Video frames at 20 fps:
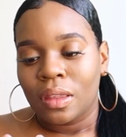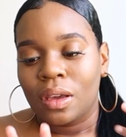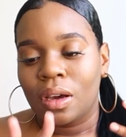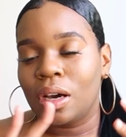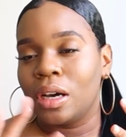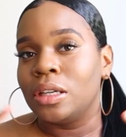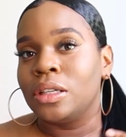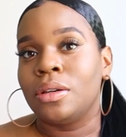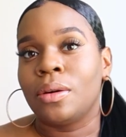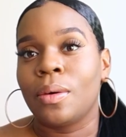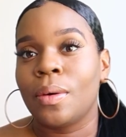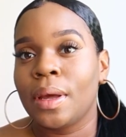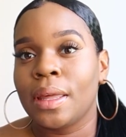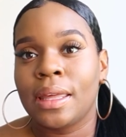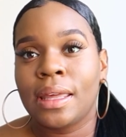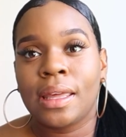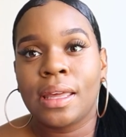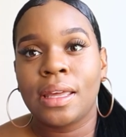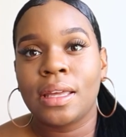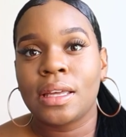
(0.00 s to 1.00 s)

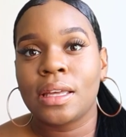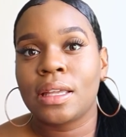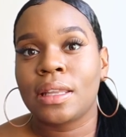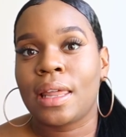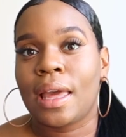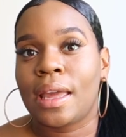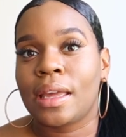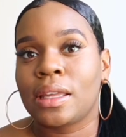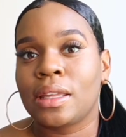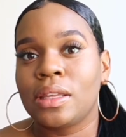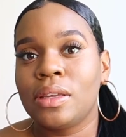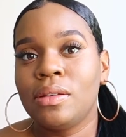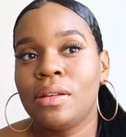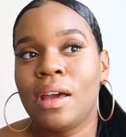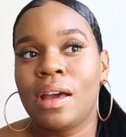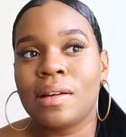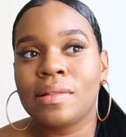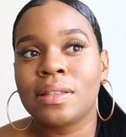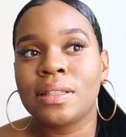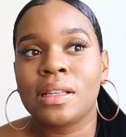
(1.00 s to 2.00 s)
annoying, like, you know
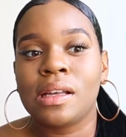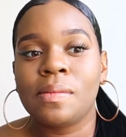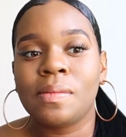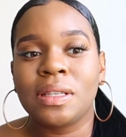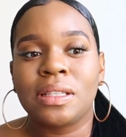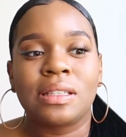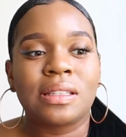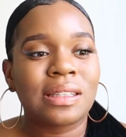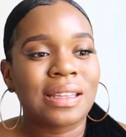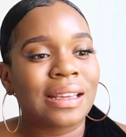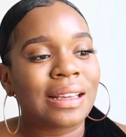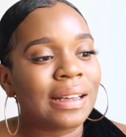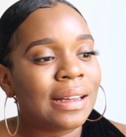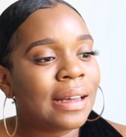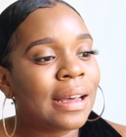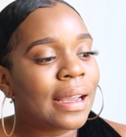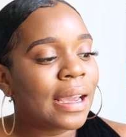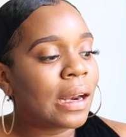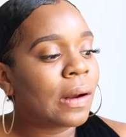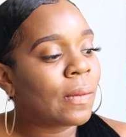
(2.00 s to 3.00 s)
how some it's just like,
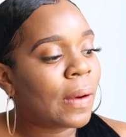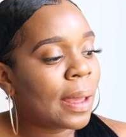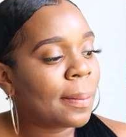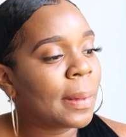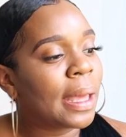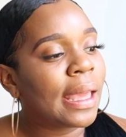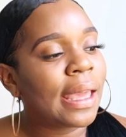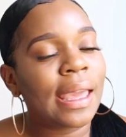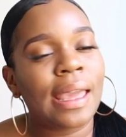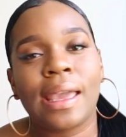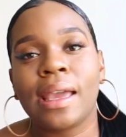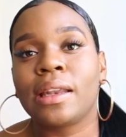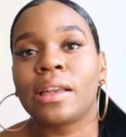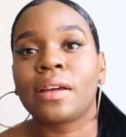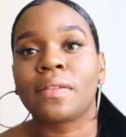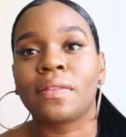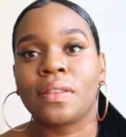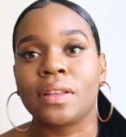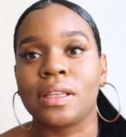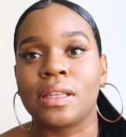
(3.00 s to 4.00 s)
oh, I gotta wipe my hand
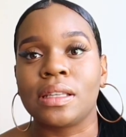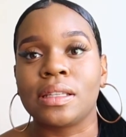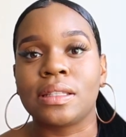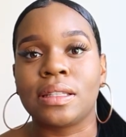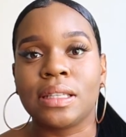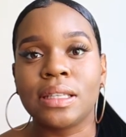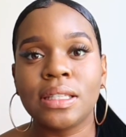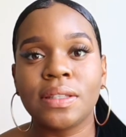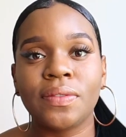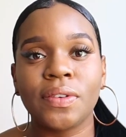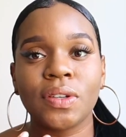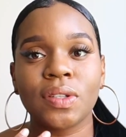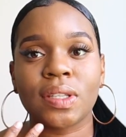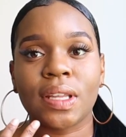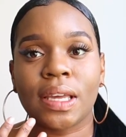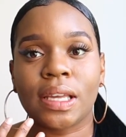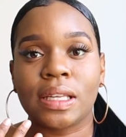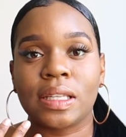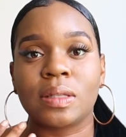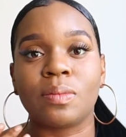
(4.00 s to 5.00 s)
off this. This feels
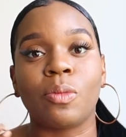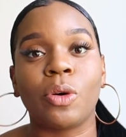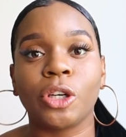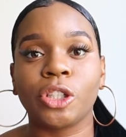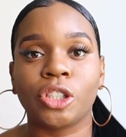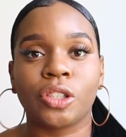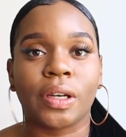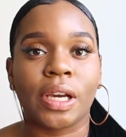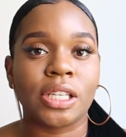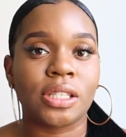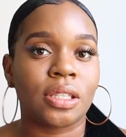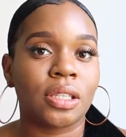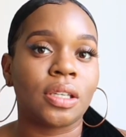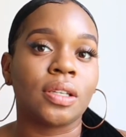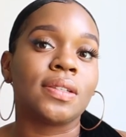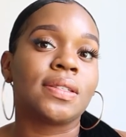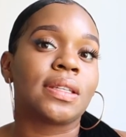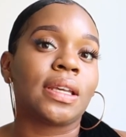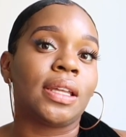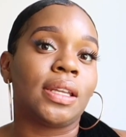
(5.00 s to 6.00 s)
like it's moisturizing
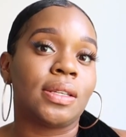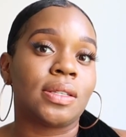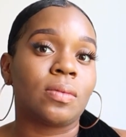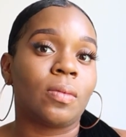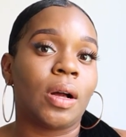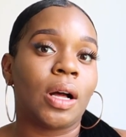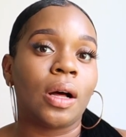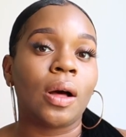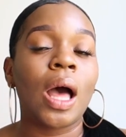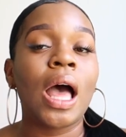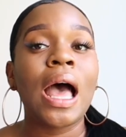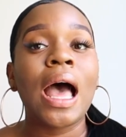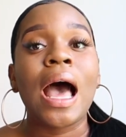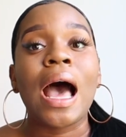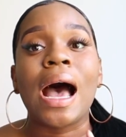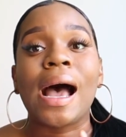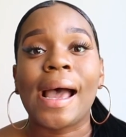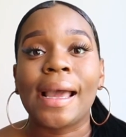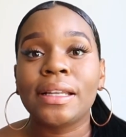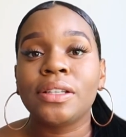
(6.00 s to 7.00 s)
your skin as well.
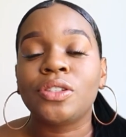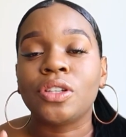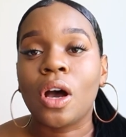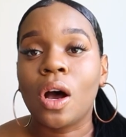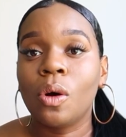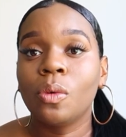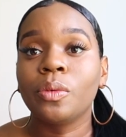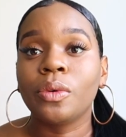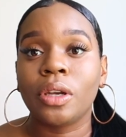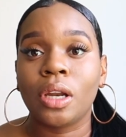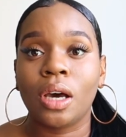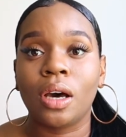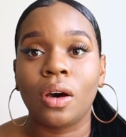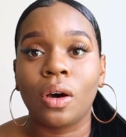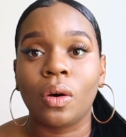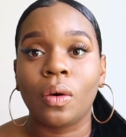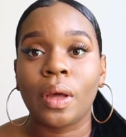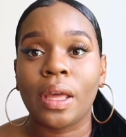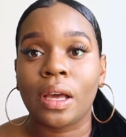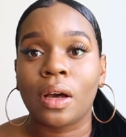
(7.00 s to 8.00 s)
I don't
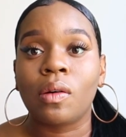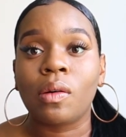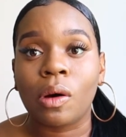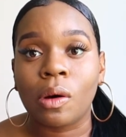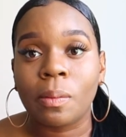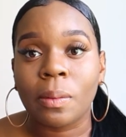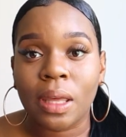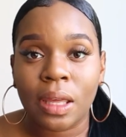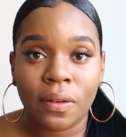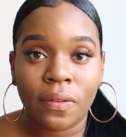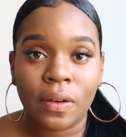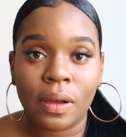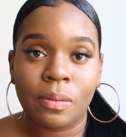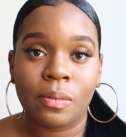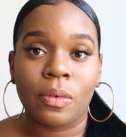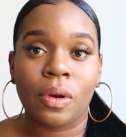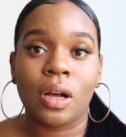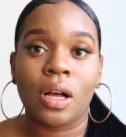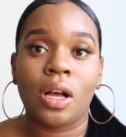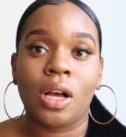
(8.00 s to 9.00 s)
know, and quote me if
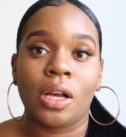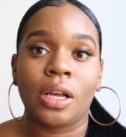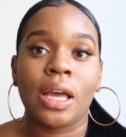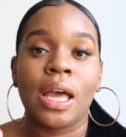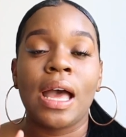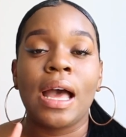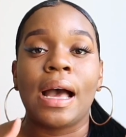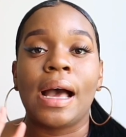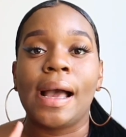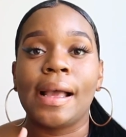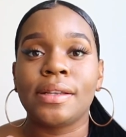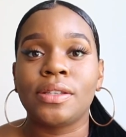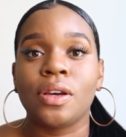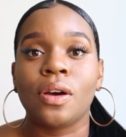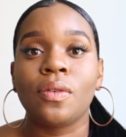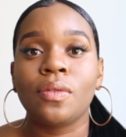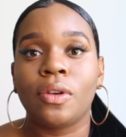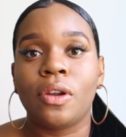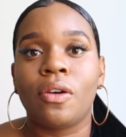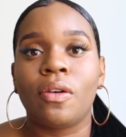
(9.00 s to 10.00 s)
I'm wrong, I
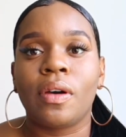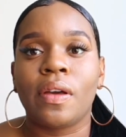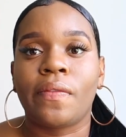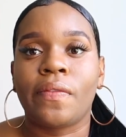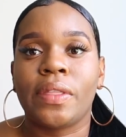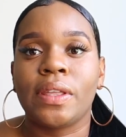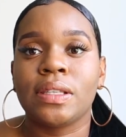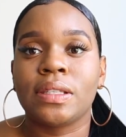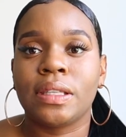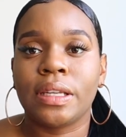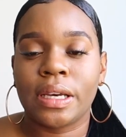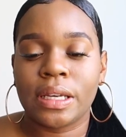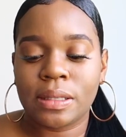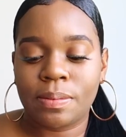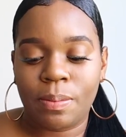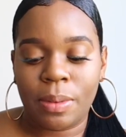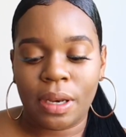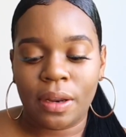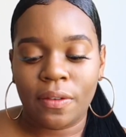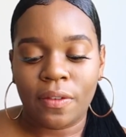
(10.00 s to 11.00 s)
don't know if this does
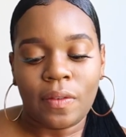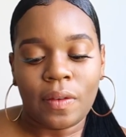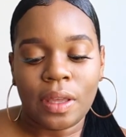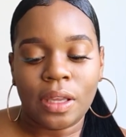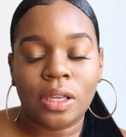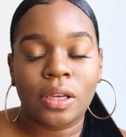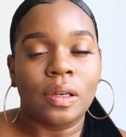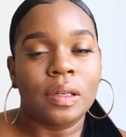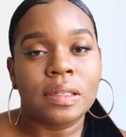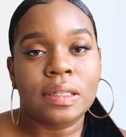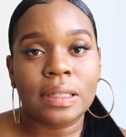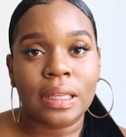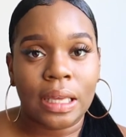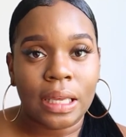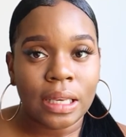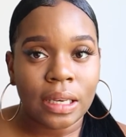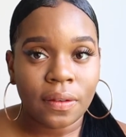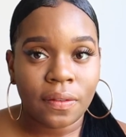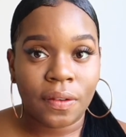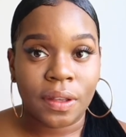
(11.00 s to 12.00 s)
benefit your
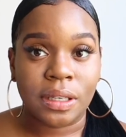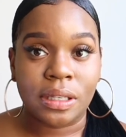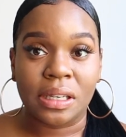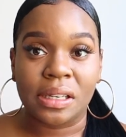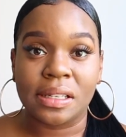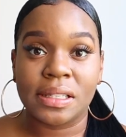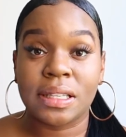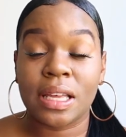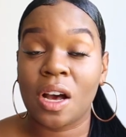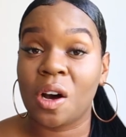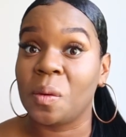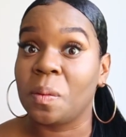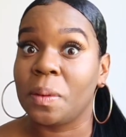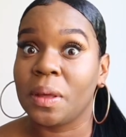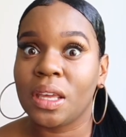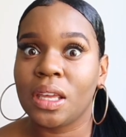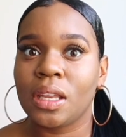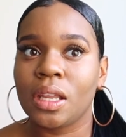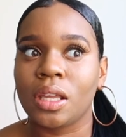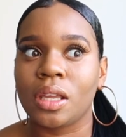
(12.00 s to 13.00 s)
skin, if it does help
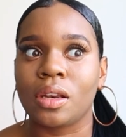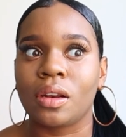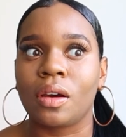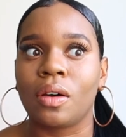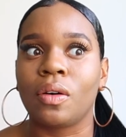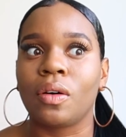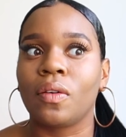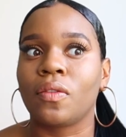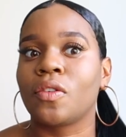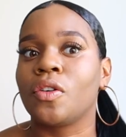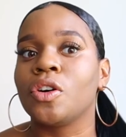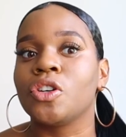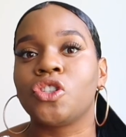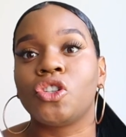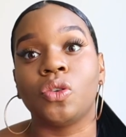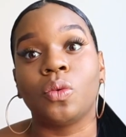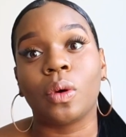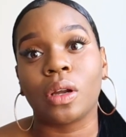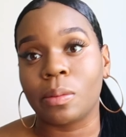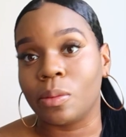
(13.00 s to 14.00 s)
it. You know, of course
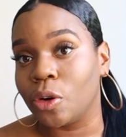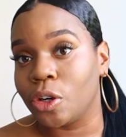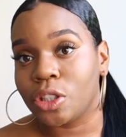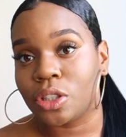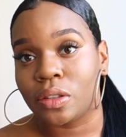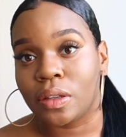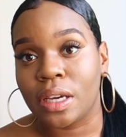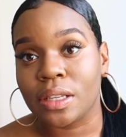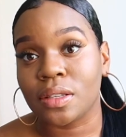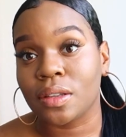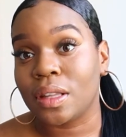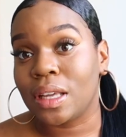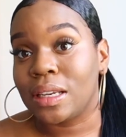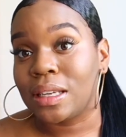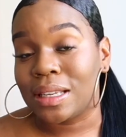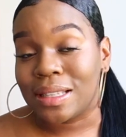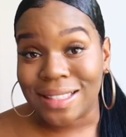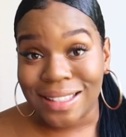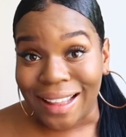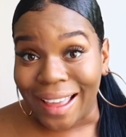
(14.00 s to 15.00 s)
you want a moisturizer that
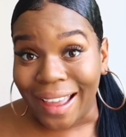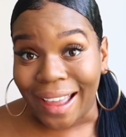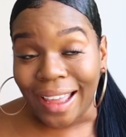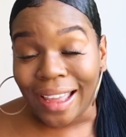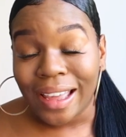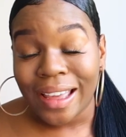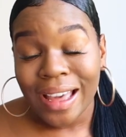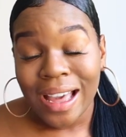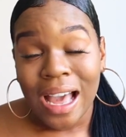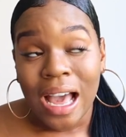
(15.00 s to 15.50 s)
does that.